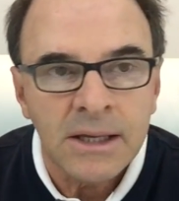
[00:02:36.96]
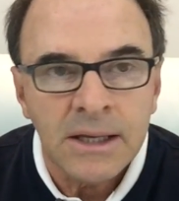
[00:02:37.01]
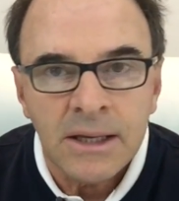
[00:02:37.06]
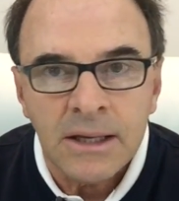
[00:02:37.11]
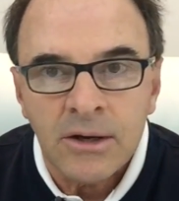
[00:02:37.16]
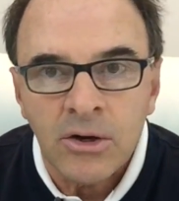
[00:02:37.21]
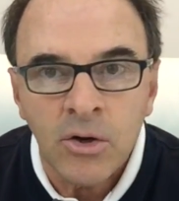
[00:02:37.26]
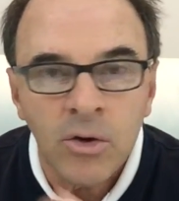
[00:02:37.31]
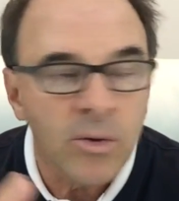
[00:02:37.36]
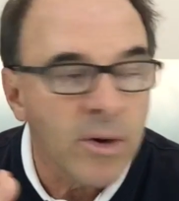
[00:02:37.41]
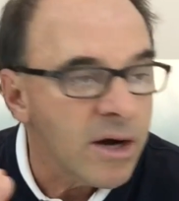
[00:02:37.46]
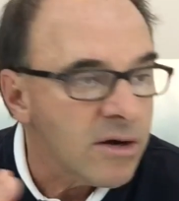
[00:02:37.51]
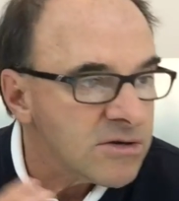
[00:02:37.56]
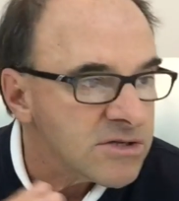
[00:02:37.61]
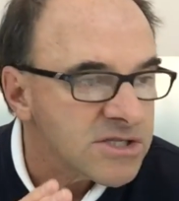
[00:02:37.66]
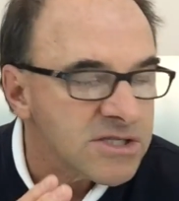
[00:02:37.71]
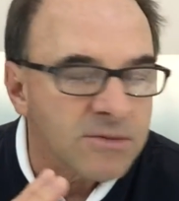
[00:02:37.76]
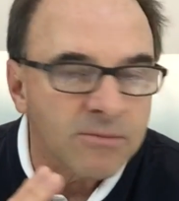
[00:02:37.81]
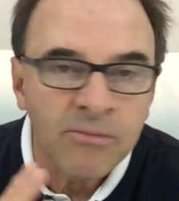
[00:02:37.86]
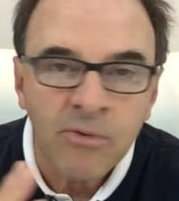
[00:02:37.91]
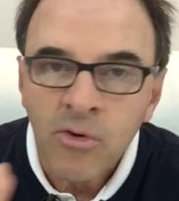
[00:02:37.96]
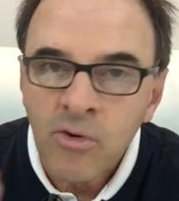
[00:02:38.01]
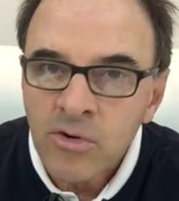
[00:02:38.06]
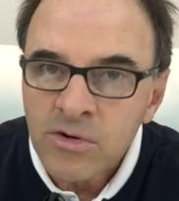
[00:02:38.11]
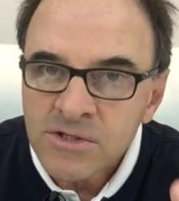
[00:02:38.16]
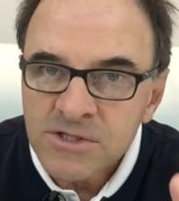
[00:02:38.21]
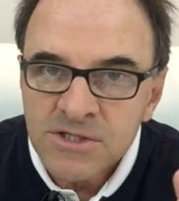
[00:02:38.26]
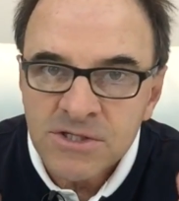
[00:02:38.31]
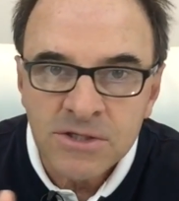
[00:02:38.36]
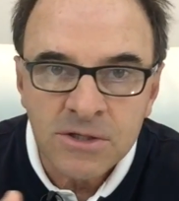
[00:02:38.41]
who else
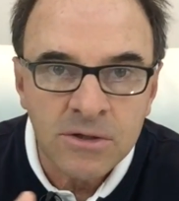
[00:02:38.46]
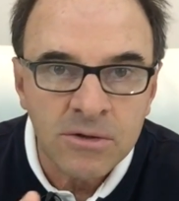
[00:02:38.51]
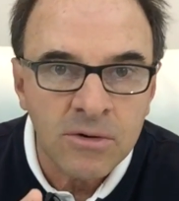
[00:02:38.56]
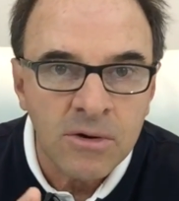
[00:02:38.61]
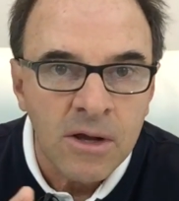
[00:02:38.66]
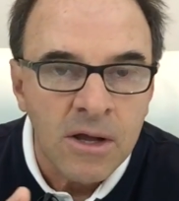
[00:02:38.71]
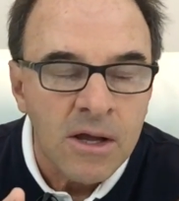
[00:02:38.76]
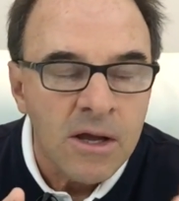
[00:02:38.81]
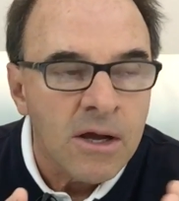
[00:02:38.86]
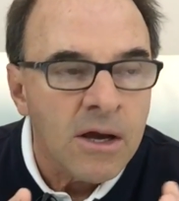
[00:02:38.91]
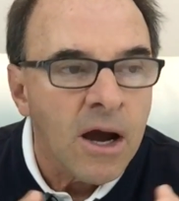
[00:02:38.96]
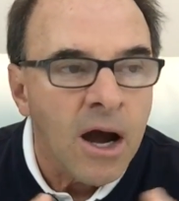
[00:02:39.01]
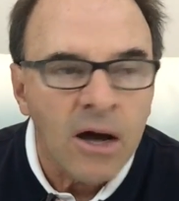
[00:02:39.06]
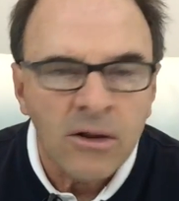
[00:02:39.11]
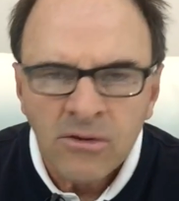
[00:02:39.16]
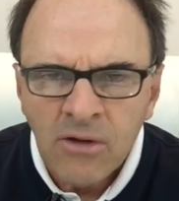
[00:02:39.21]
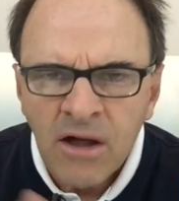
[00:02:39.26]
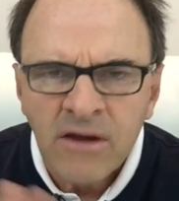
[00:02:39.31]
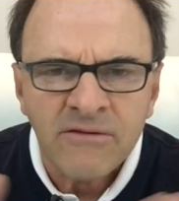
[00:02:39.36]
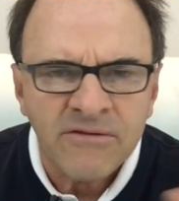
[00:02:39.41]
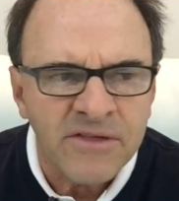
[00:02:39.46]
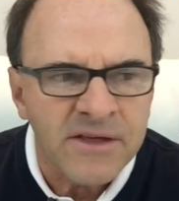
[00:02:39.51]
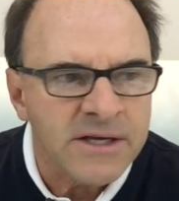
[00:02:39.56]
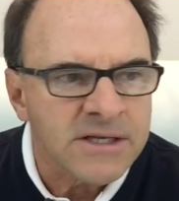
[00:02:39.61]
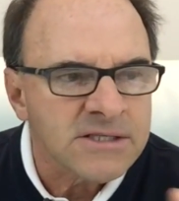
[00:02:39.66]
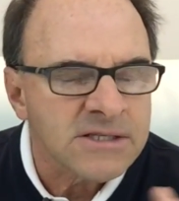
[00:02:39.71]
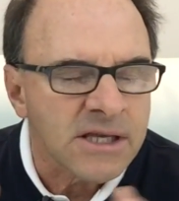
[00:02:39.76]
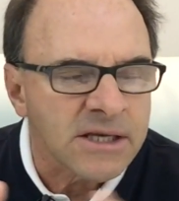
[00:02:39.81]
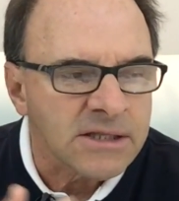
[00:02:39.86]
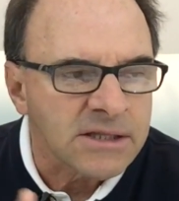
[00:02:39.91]
supports you, a lot of
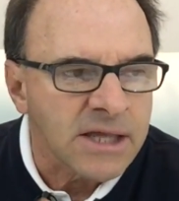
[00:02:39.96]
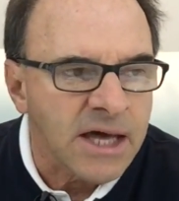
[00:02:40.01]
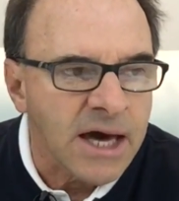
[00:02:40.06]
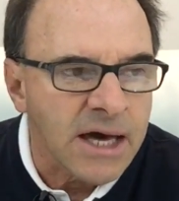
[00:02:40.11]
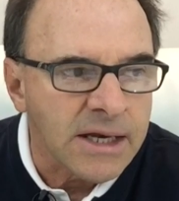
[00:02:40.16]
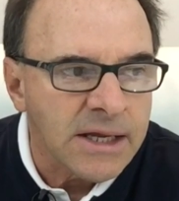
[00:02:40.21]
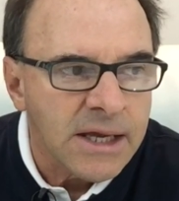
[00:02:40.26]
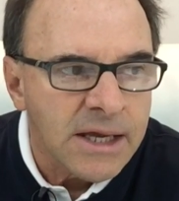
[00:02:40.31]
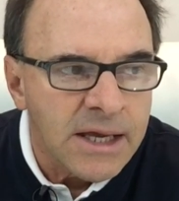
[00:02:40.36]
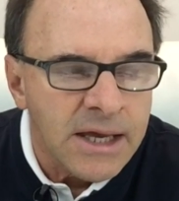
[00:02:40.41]
things like that.